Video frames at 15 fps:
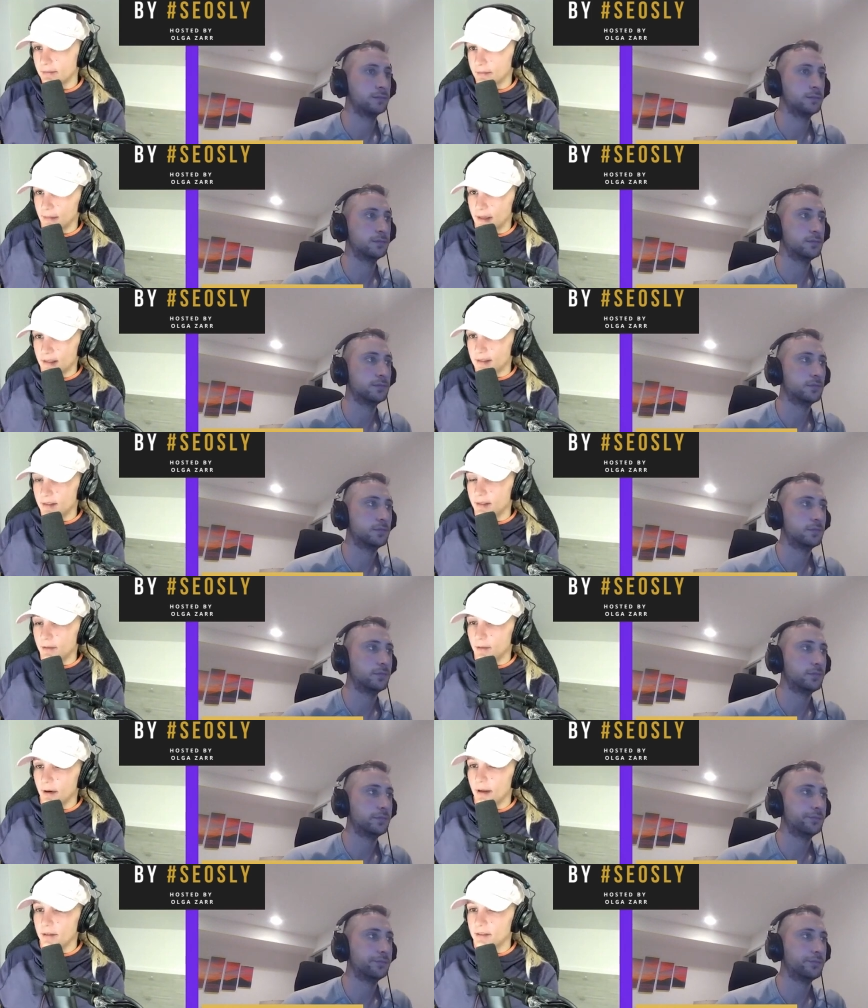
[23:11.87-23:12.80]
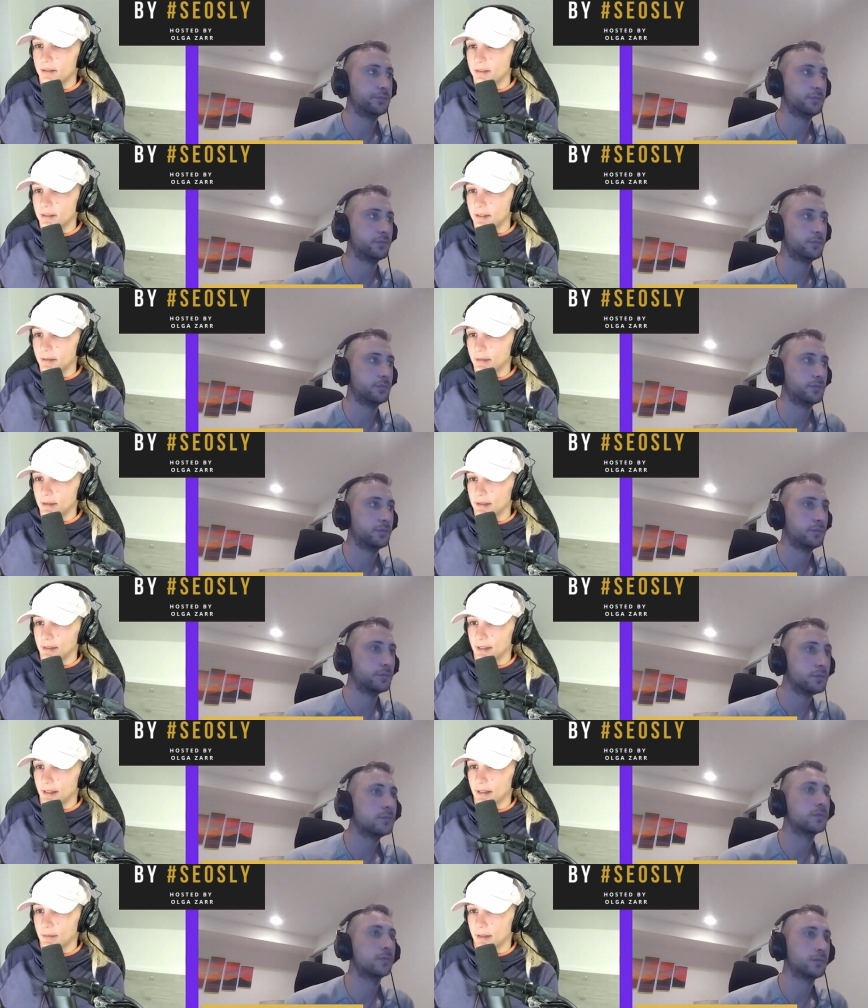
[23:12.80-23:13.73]
Speaker 1: seo agency
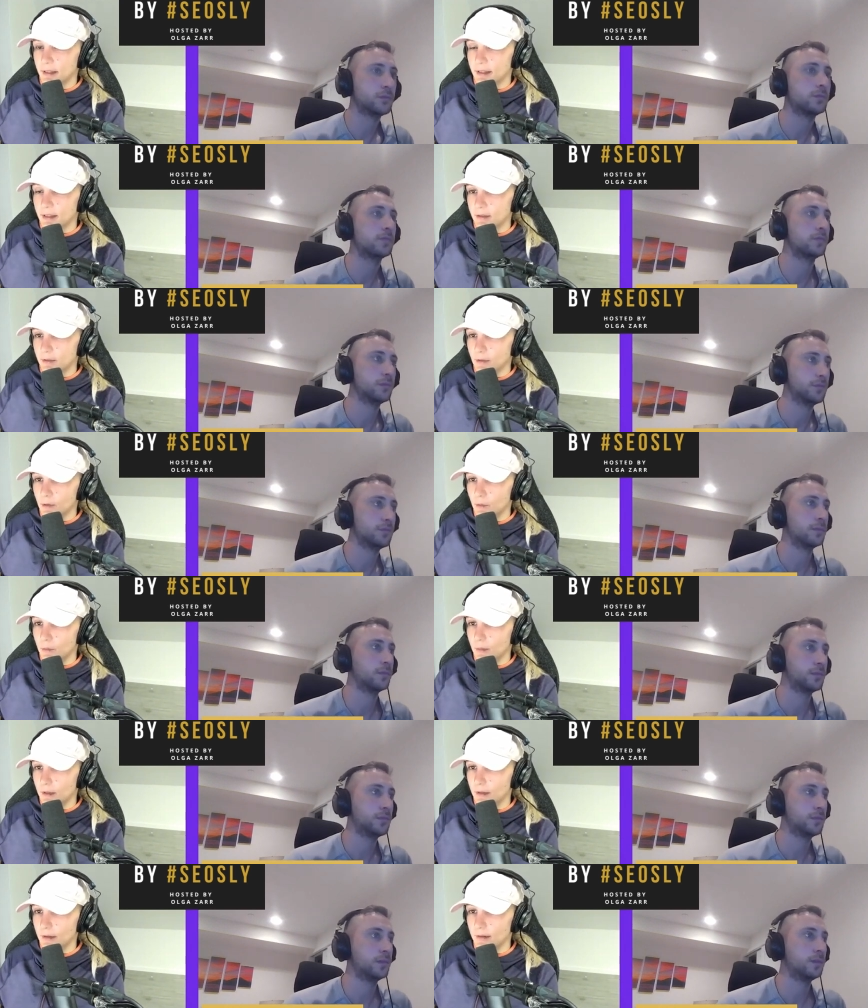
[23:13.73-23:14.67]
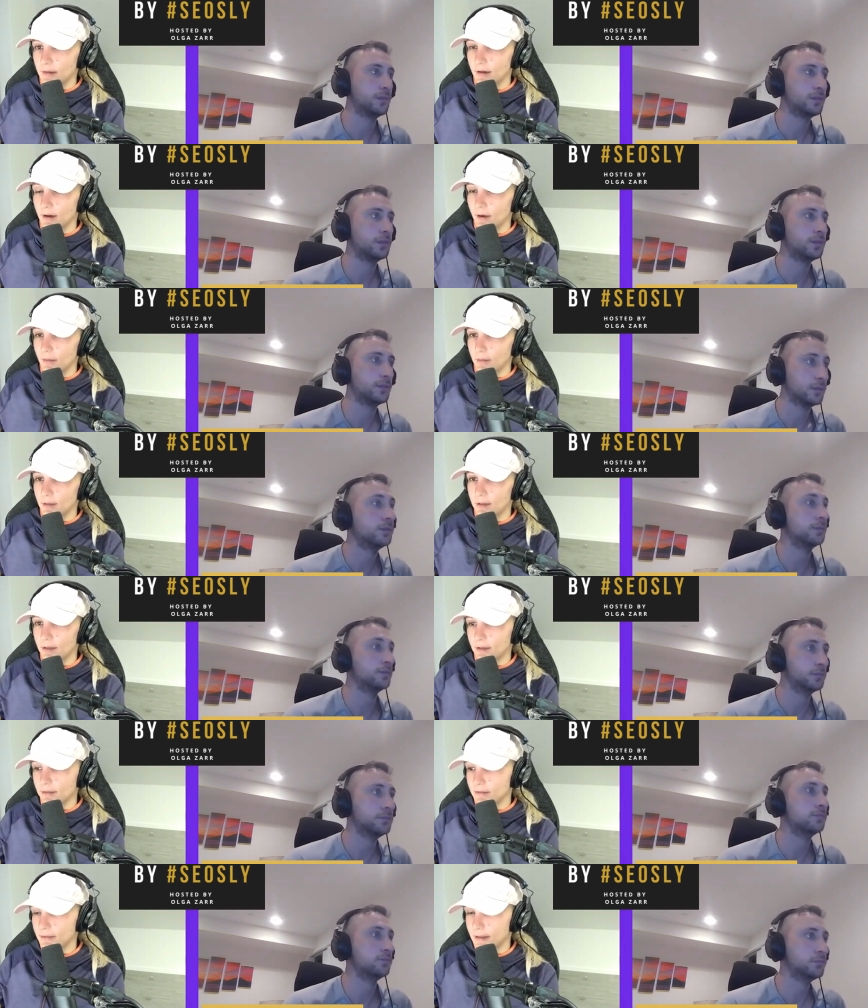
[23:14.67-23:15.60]
because i am like a newbie owner
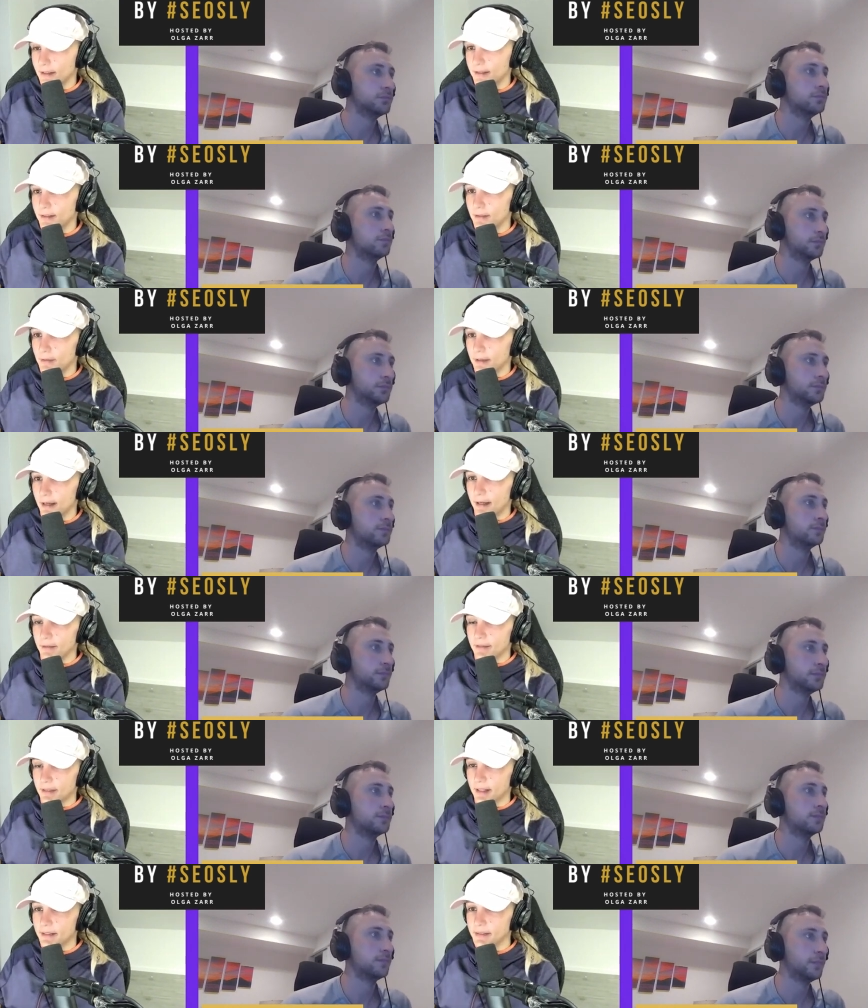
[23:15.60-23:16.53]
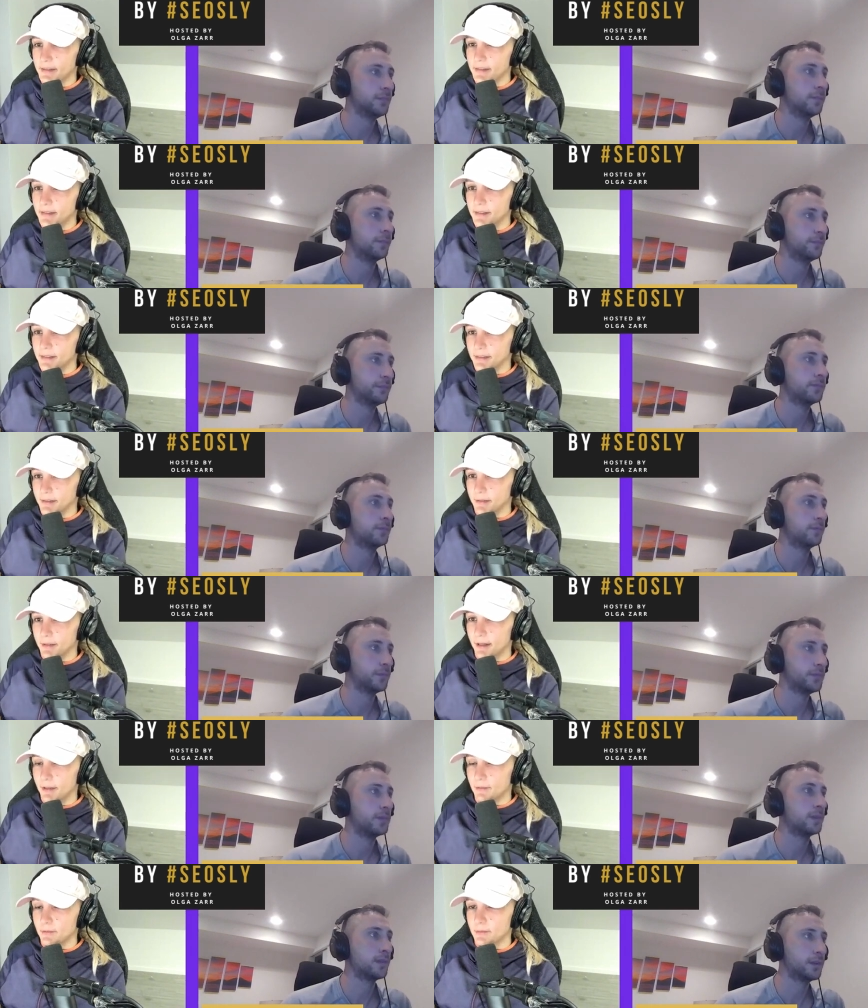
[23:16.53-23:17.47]
of seo consultancy so
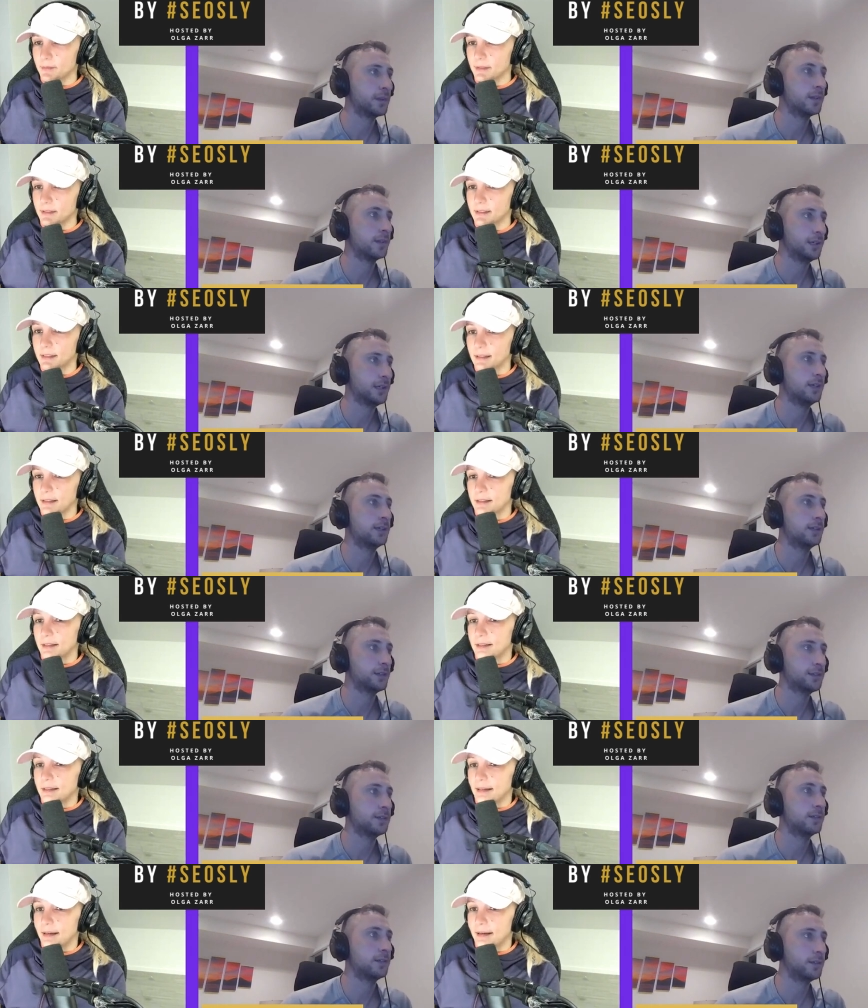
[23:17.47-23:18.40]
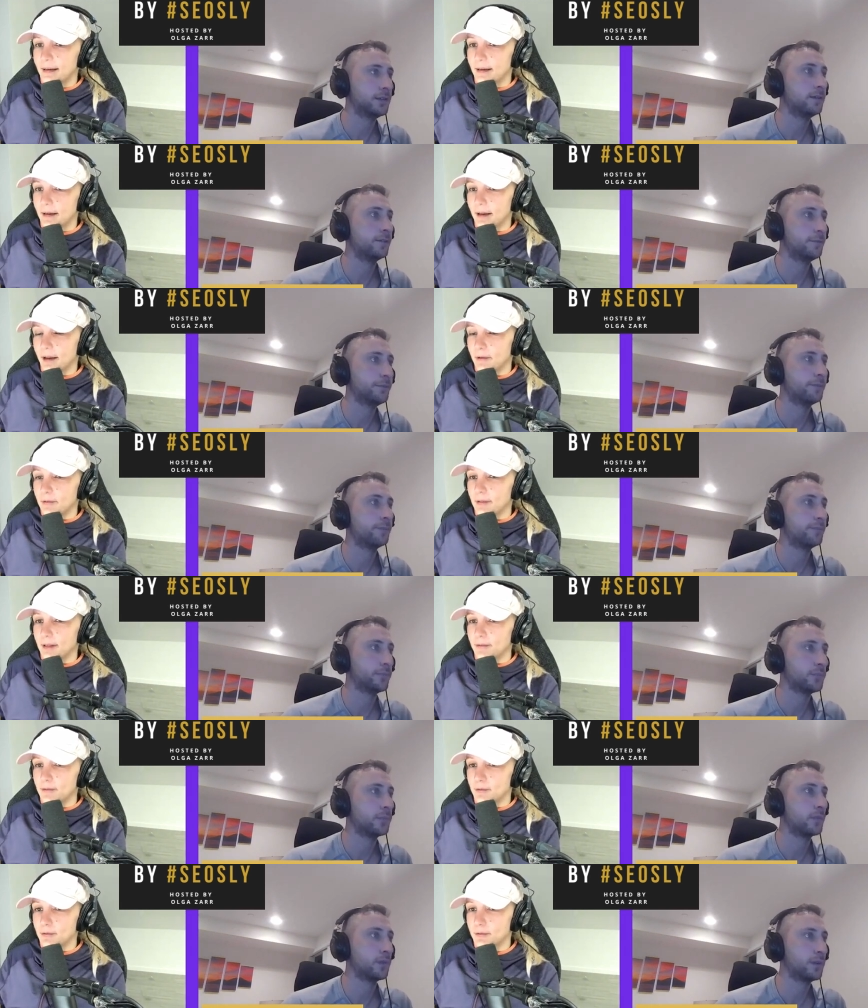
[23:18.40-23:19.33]
i would be I would
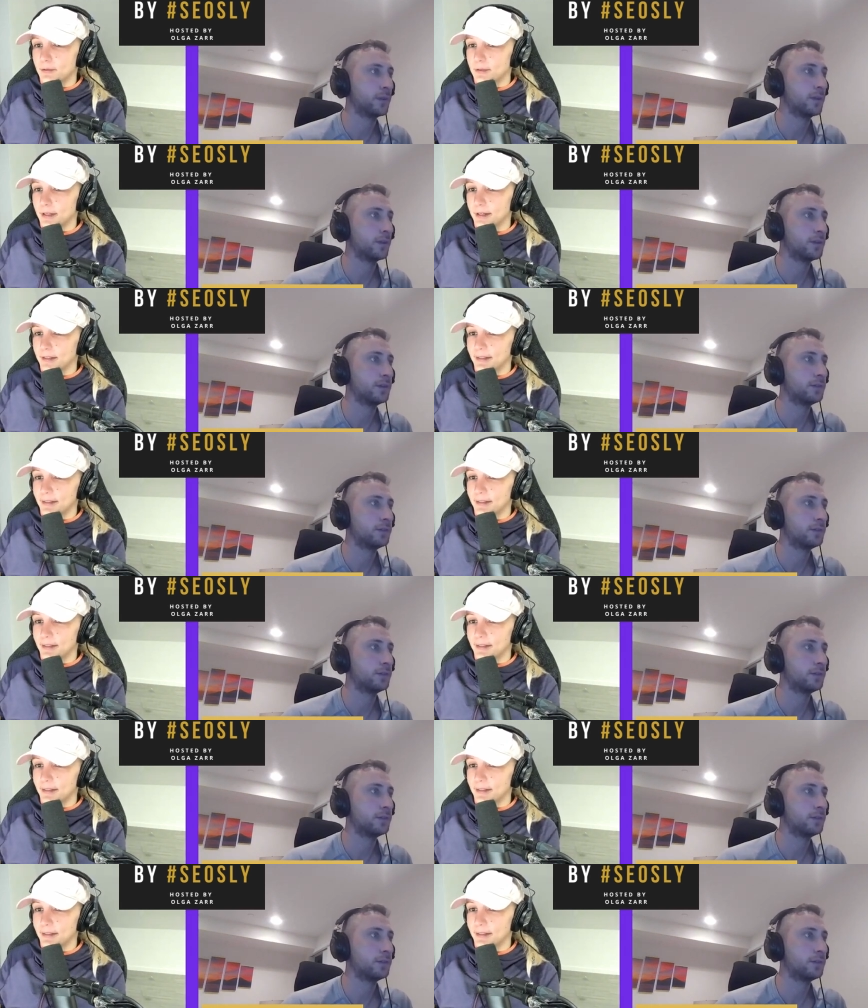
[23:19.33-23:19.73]
love to learn